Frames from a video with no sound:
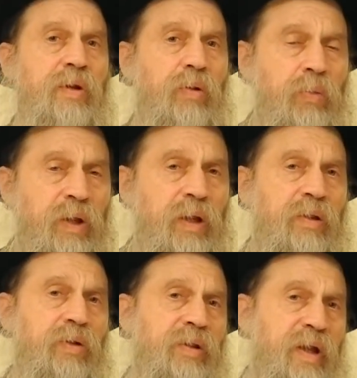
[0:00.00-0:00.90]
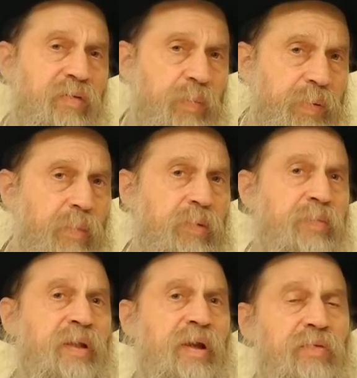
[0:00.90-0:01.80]
we don't have the
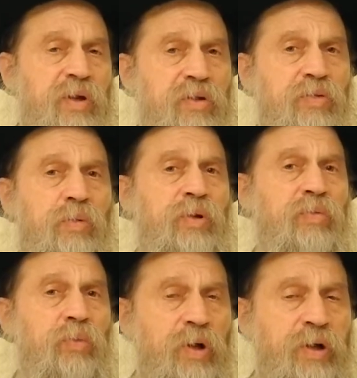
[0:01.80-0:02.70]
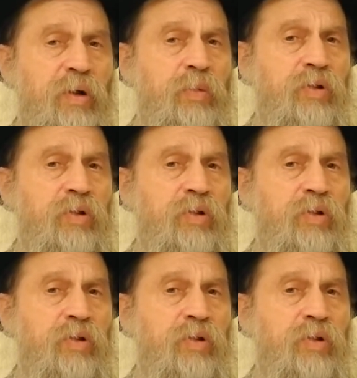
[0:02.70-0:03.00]
problem that they have in Israel with water,